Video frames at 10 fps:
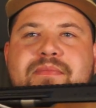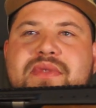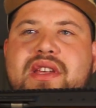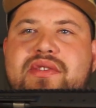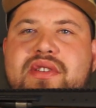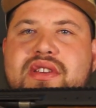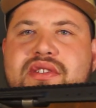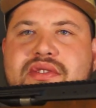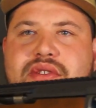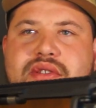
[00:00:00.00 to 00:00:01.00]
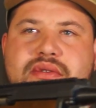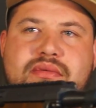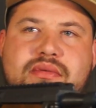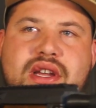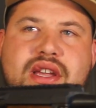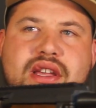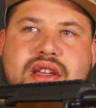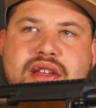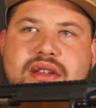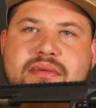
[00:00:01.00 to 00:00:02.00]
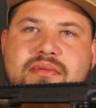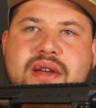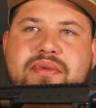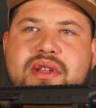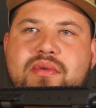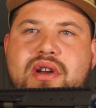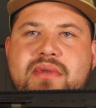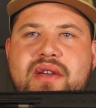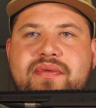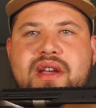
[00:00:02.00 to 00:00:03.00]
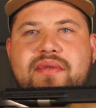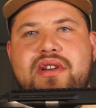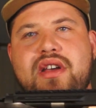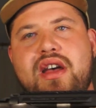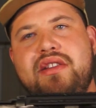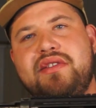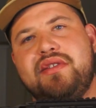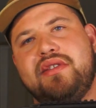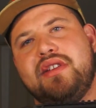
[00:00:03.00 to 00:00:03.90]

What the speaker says: This is definitely one of my favorite guns.